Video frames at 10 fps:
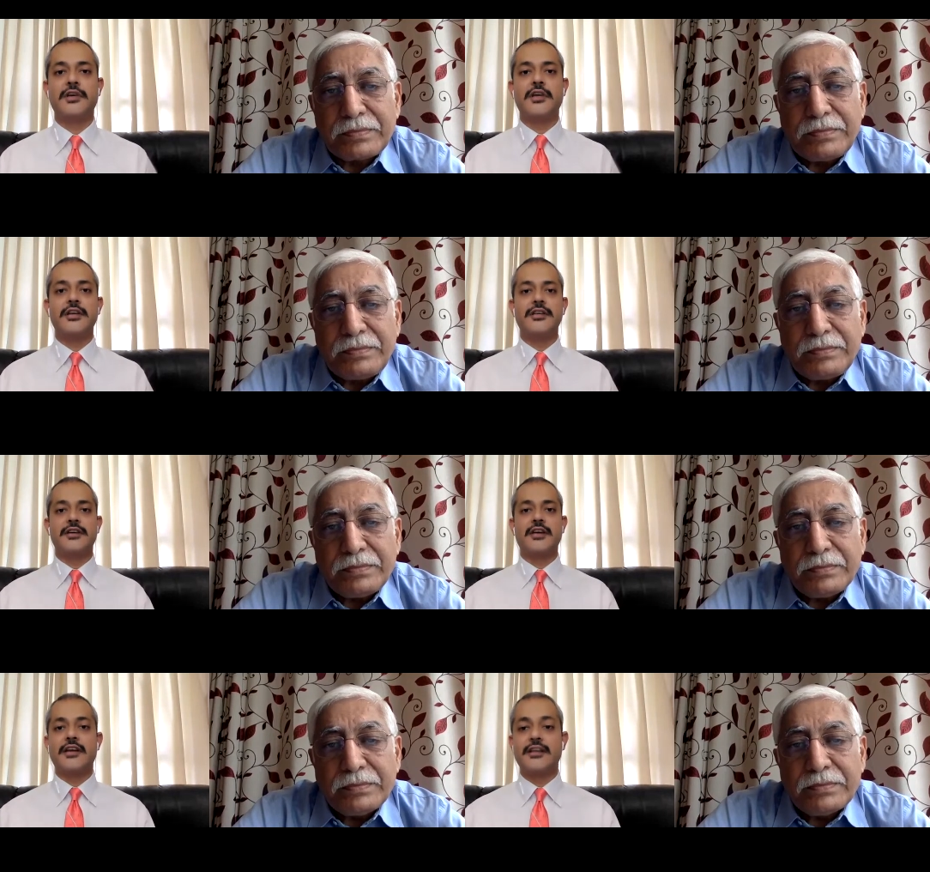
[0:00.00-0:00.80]
Speaker 1: Correct,
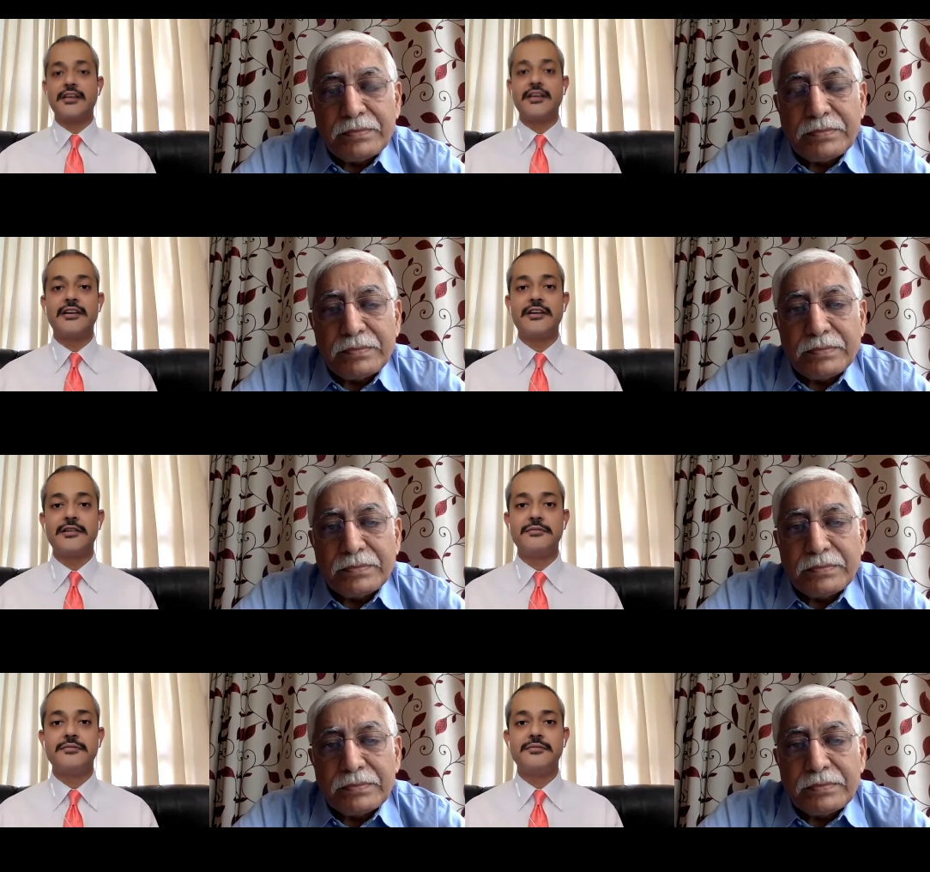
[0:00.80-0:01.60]
sir. And I think,
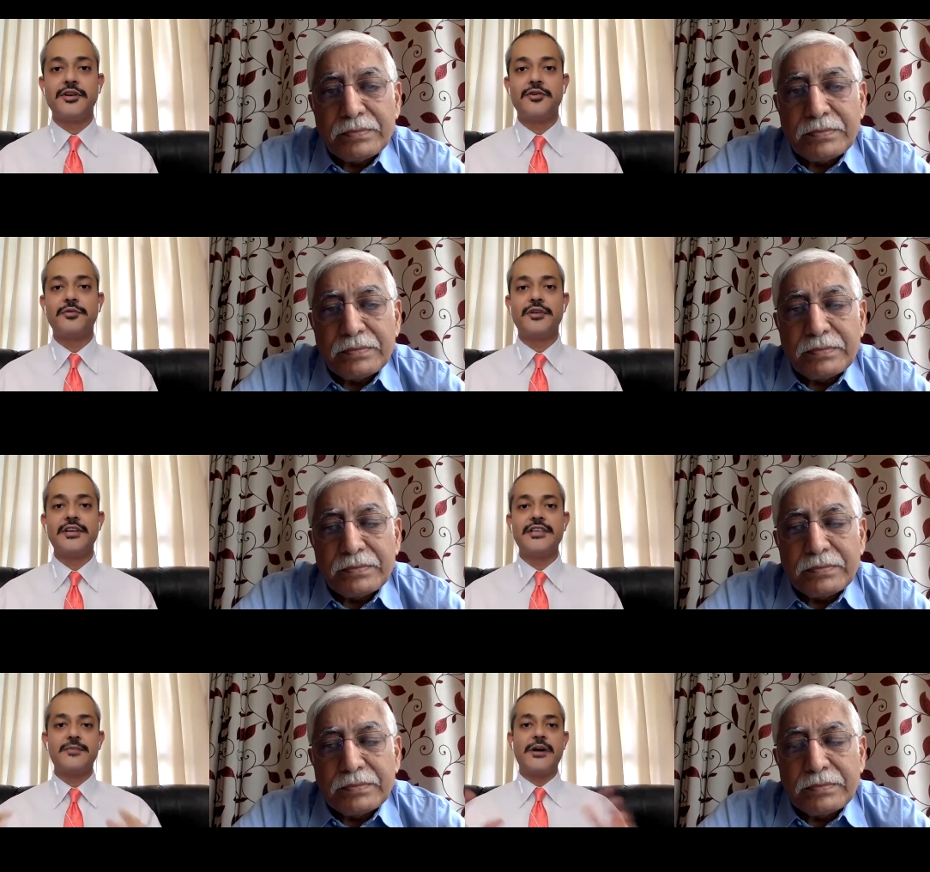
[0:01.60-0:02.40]
uh, you know,
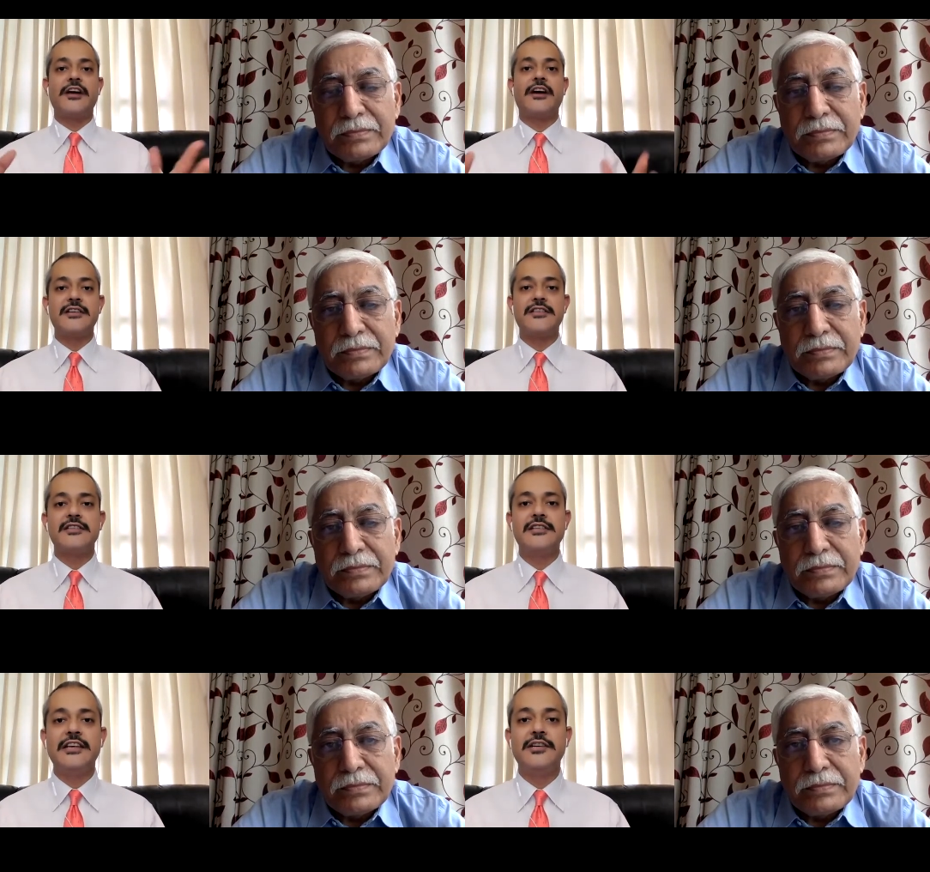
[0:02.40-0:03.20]
the reason why I asked
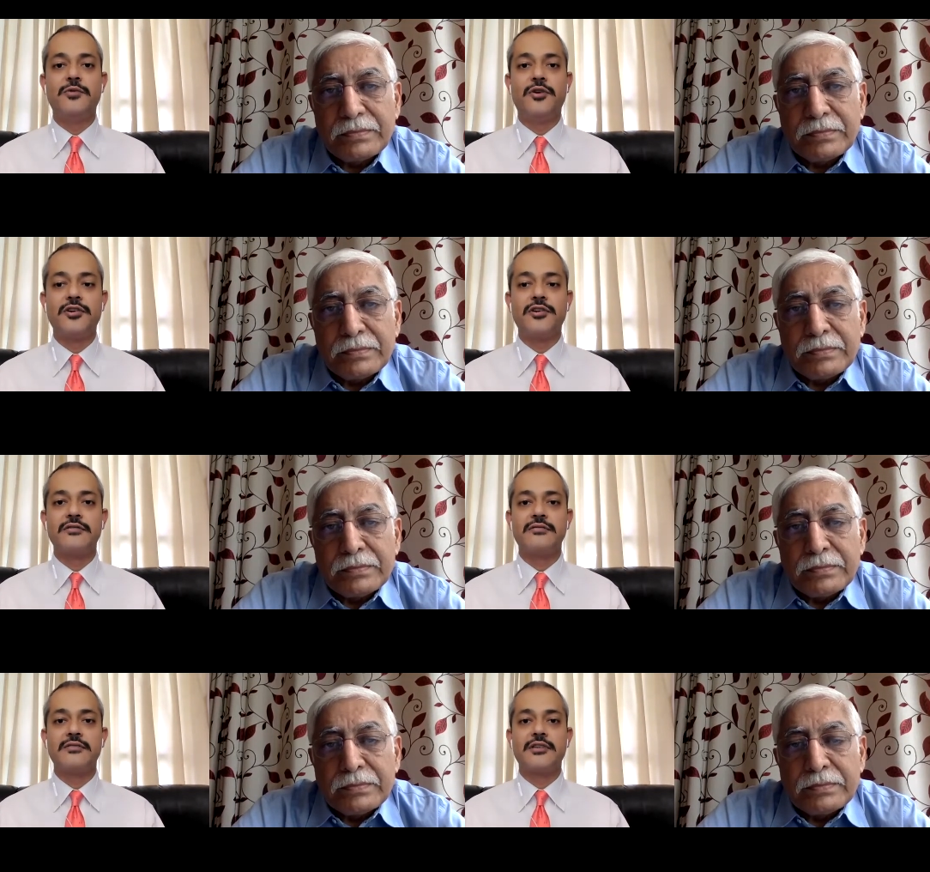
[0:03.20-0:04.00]
this legal
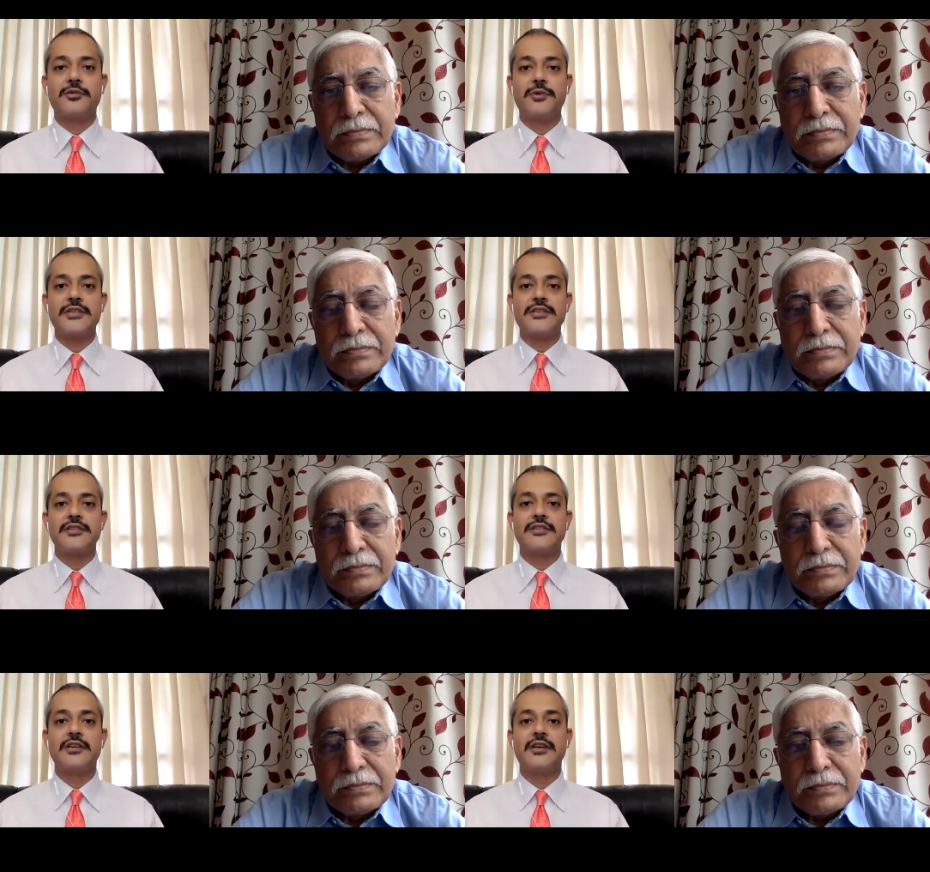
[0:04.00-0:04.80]
war uh,
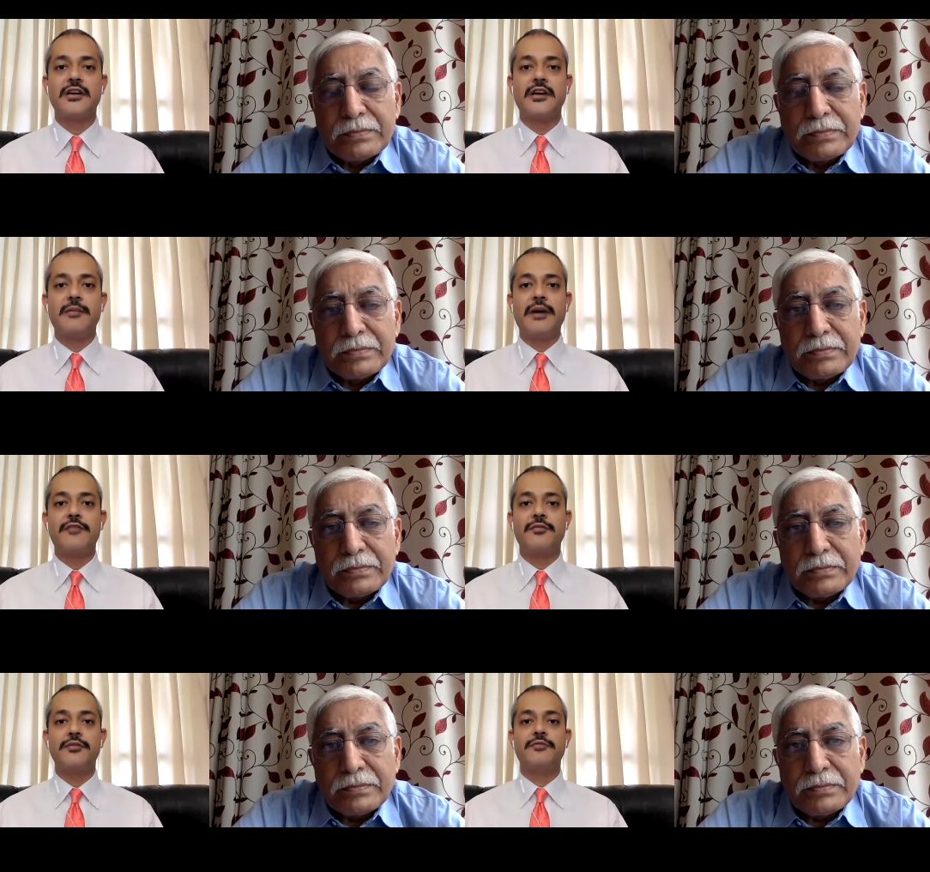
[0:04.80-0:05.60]
question
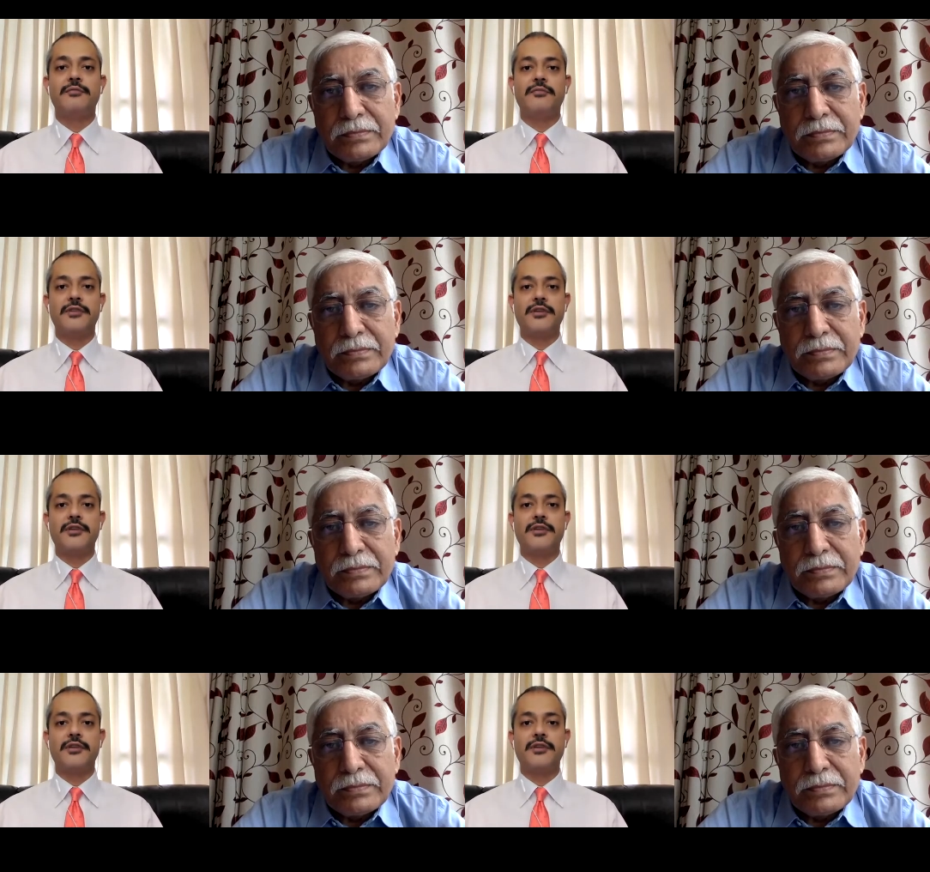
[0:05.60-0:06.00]
apart from the,